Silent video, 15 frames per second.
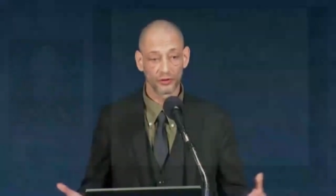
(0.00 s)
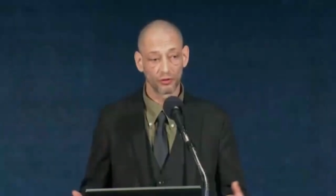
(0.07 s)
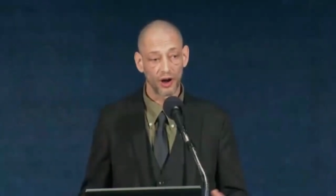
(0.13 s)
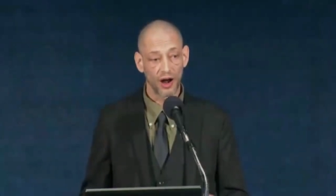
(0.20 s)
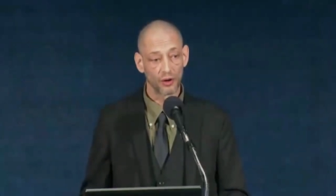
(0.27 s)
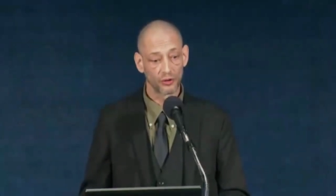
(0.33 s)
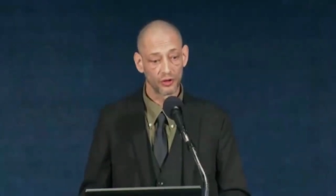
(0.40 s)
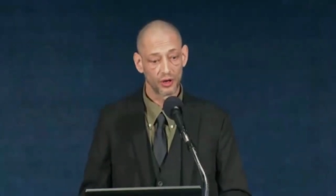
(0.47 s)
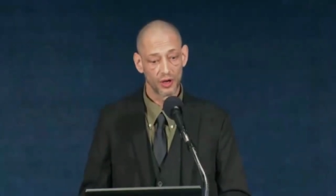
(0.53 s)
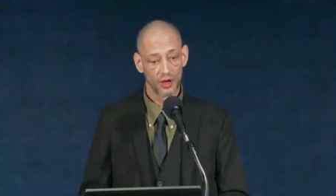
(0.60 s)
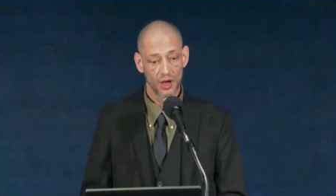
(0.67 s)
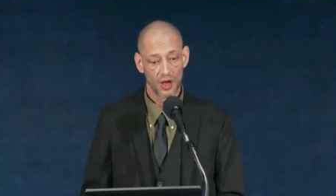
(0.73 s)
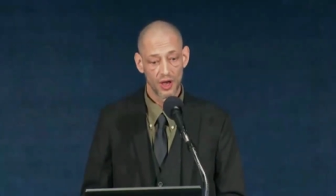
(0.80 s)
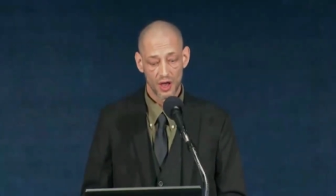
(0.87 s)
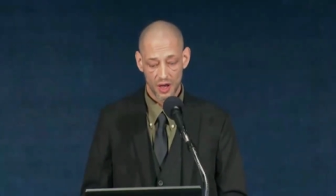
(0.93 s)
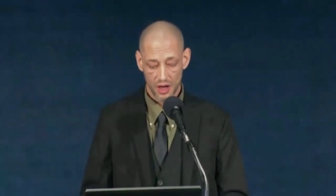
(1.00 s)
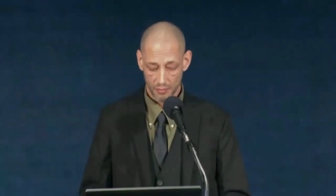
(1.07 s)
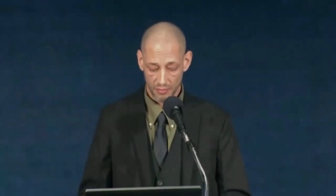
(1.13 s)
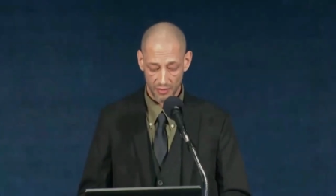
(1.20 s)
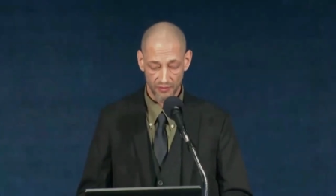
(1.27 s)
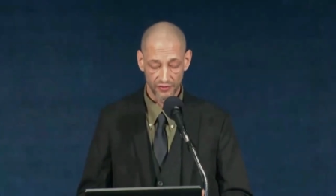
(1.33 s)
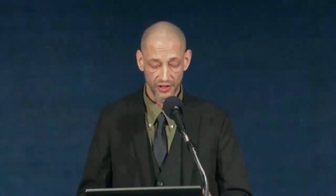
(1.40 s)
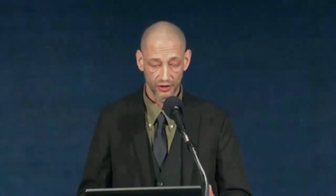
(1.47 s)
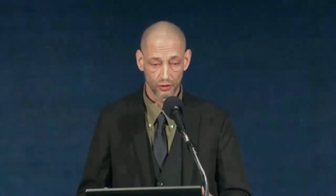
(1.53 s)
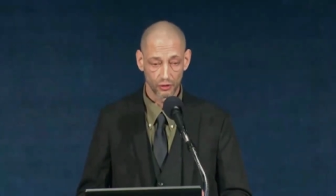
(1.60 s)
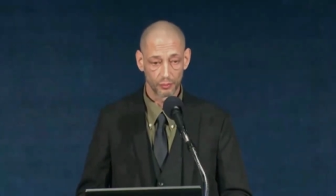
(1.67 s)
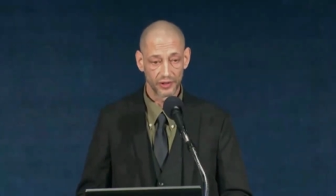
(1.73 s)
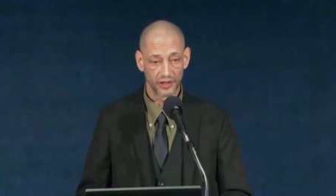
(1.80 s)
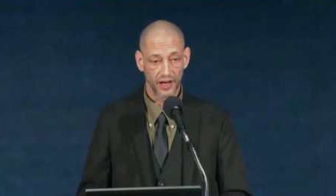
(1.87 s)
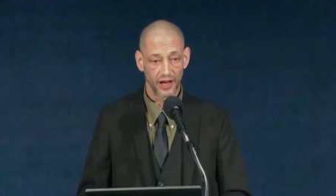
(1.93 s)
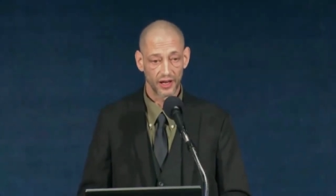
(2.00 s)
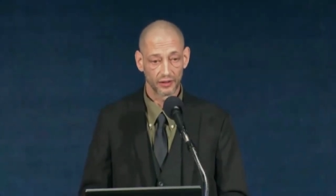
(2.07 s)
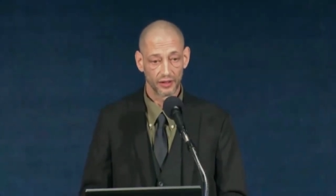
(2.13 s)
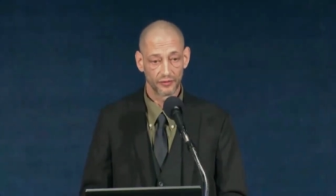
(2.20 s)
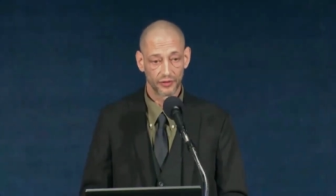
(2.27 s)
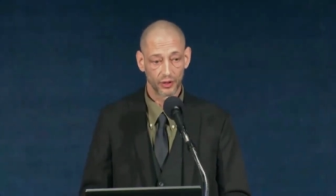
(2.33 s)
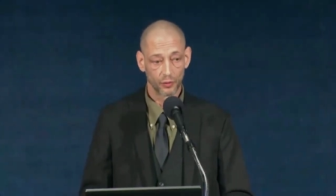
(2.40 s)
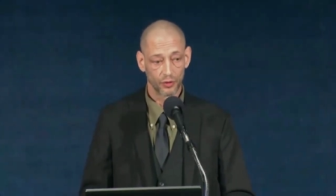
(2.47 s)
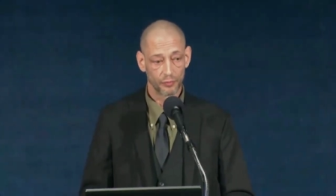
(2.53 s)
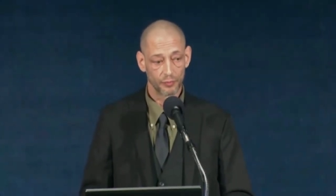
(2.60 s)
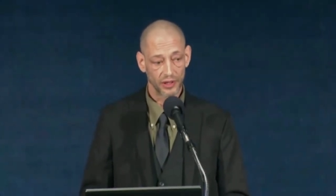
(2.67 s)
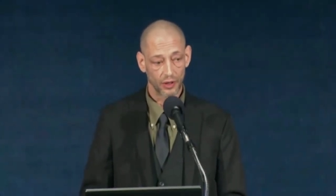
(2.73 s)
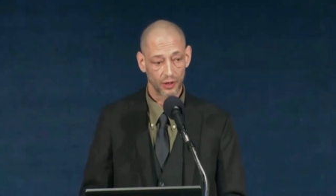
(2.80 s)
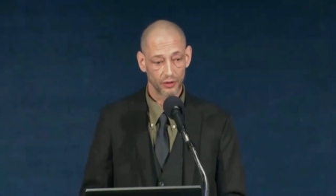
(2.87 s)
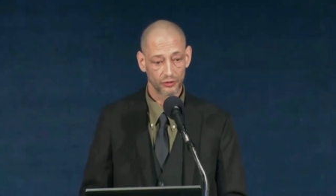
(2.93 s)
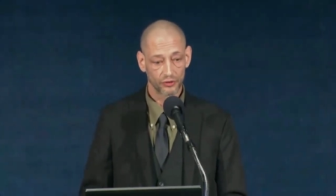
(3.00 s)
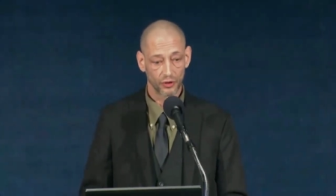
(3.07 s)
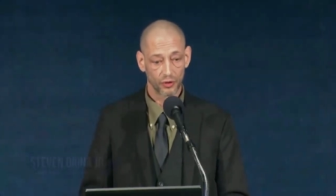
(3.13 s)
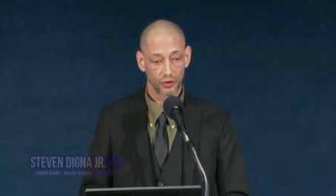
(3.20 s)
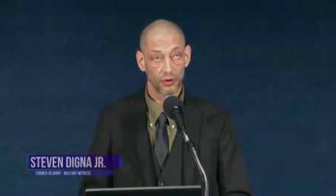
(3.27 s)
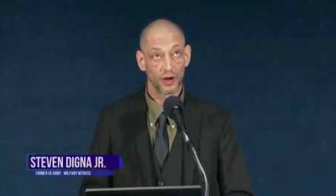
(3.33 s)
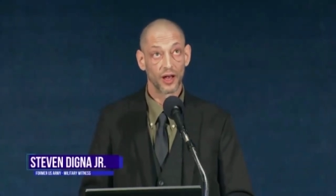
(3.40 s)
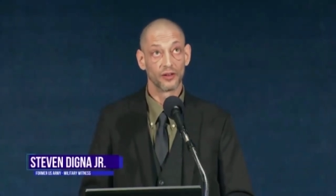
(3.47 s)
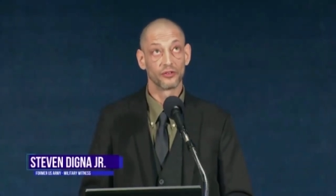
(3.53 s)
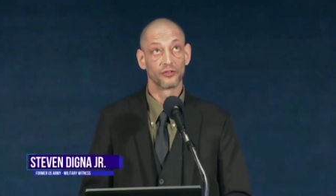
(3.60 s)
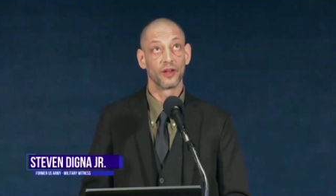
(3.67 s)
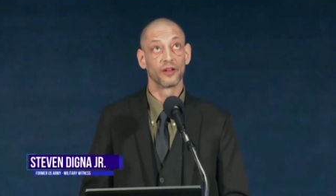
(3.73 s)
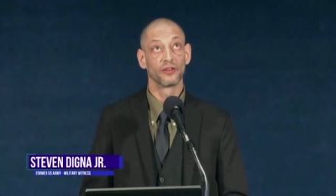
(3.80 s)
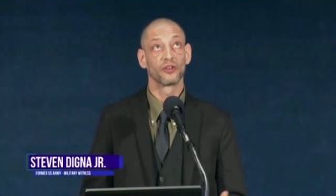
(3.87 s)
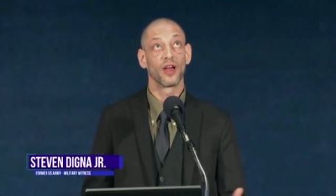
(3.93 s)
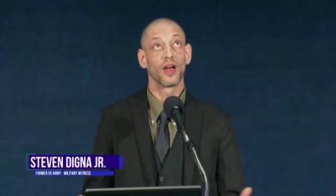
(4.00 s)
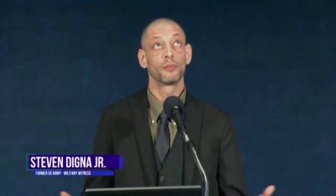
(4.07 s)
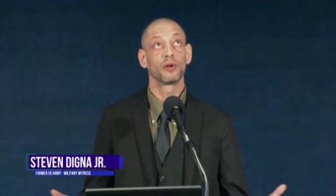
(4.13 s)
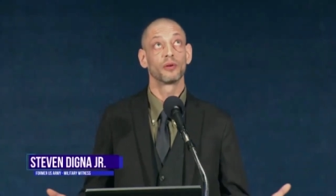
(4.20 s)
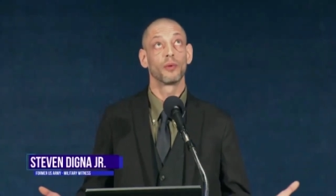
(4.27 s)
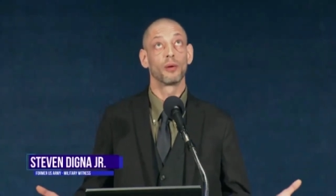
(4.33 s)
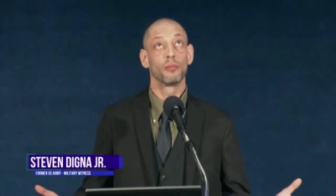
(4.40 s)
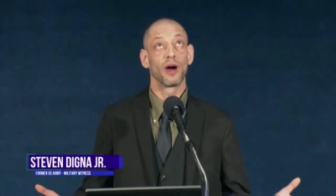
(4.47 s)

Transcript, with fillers: the ground. My vehicle began lifting with me also. As this happened, my